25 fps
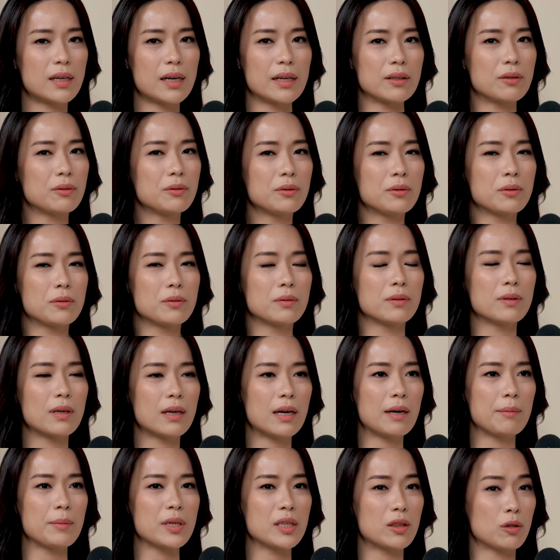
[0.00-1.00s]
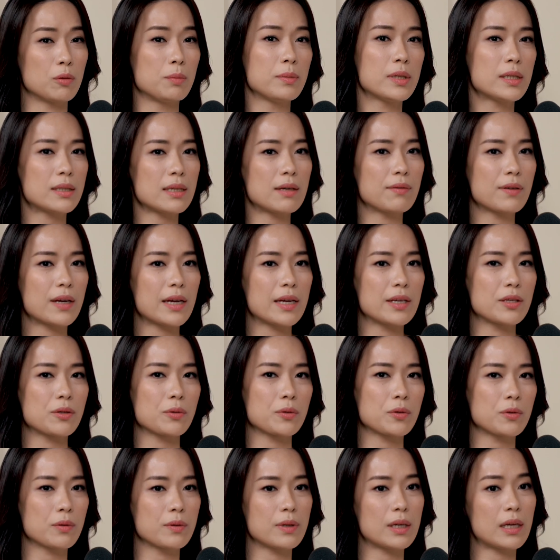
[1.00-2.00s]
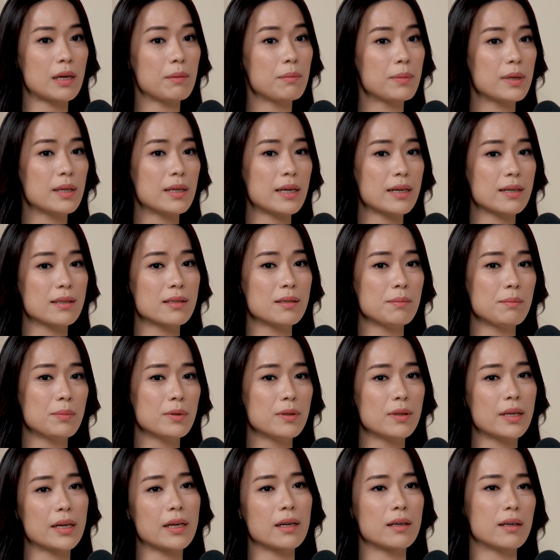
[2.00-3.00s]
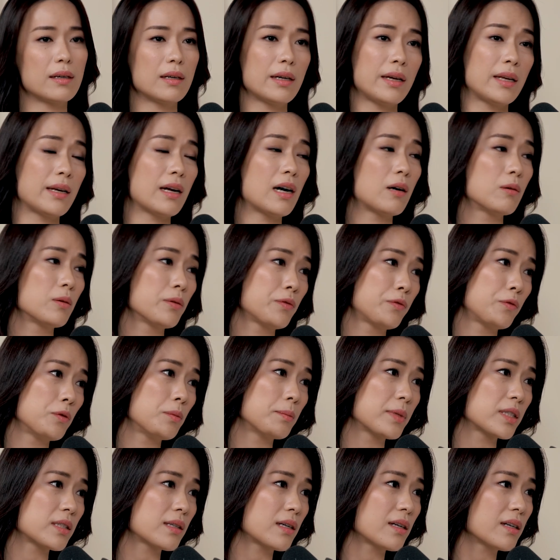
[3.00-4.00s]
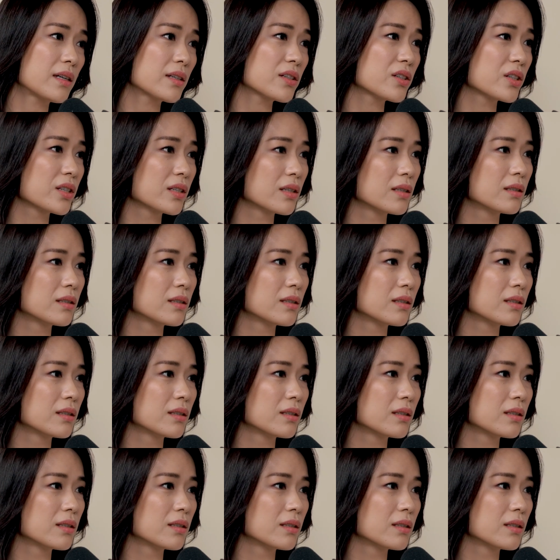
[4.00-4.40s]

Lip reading: I don't know. I mean, to me, self-care is also, it can be like a simple, like an hour foot massage.